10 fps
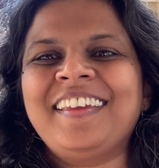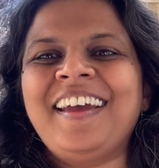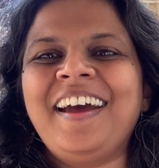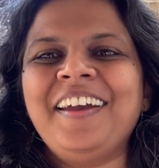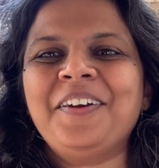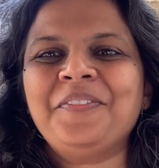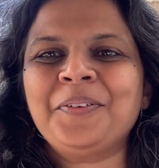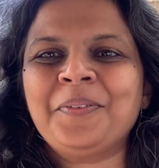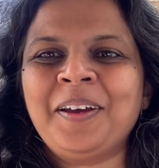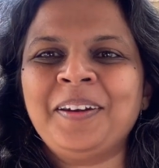Hi
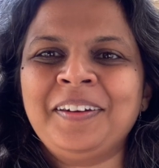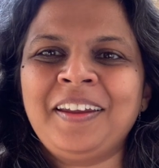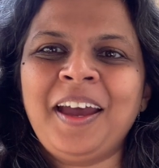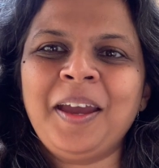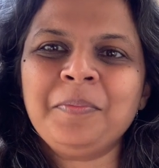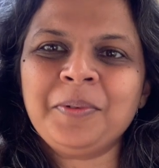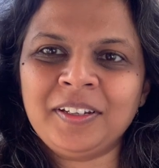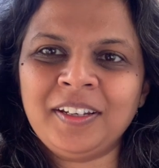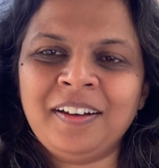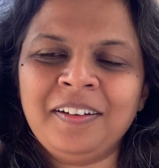everyone, I'm
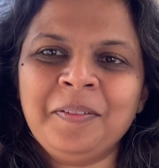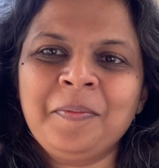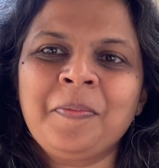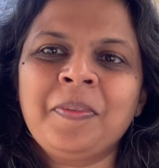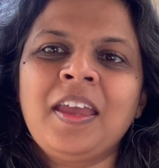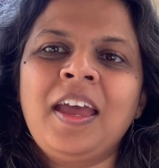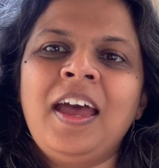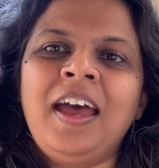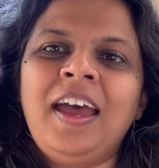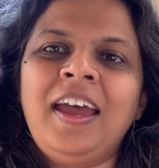Priya,
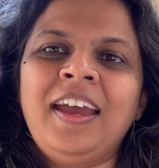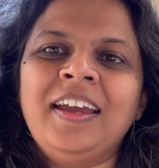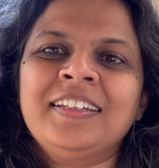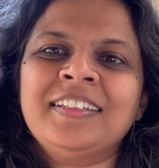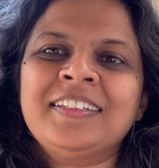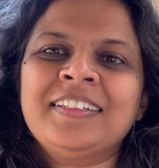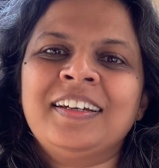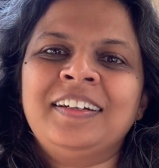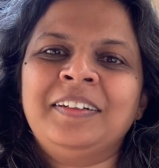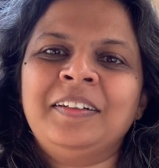and
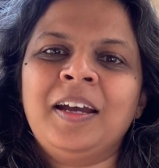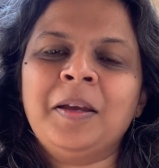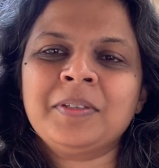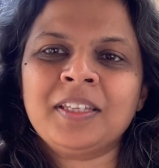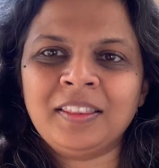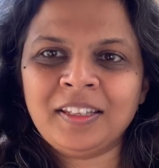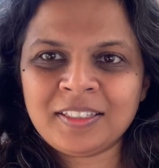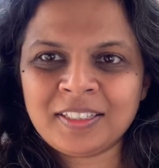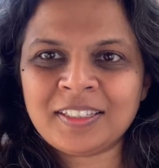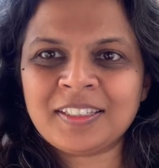I'm
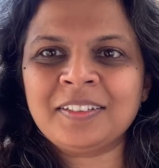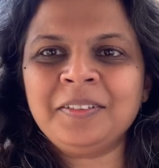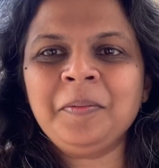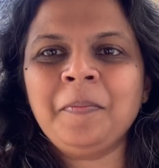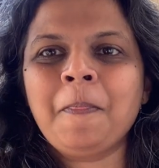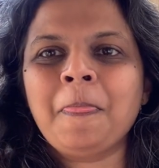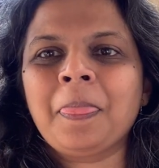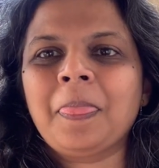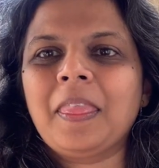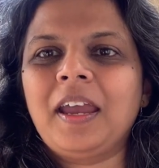Sandhya's sister.
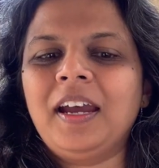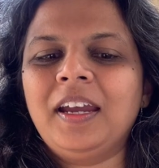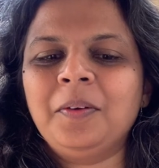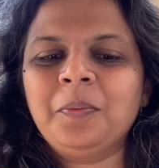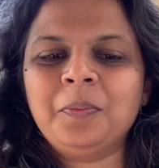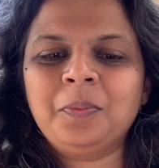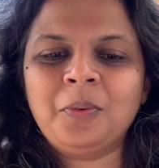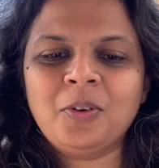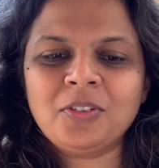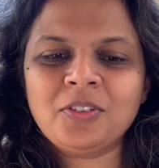I
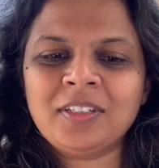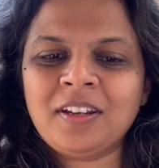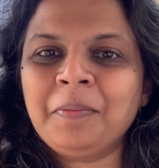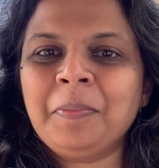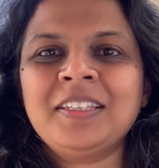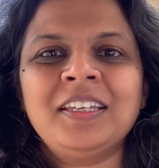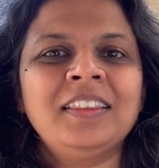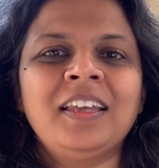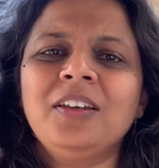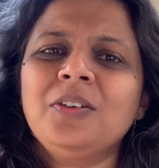want to start by
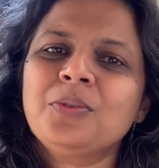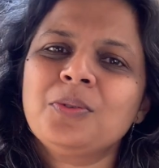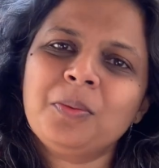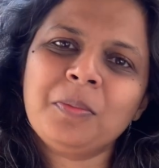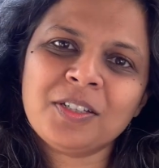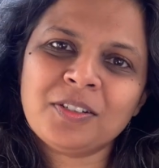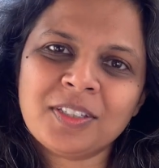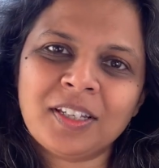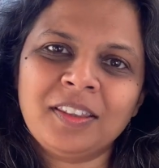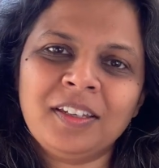saying thank you so much to
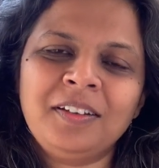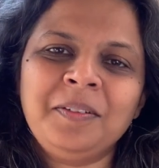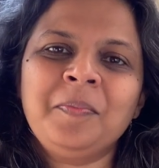Sandhya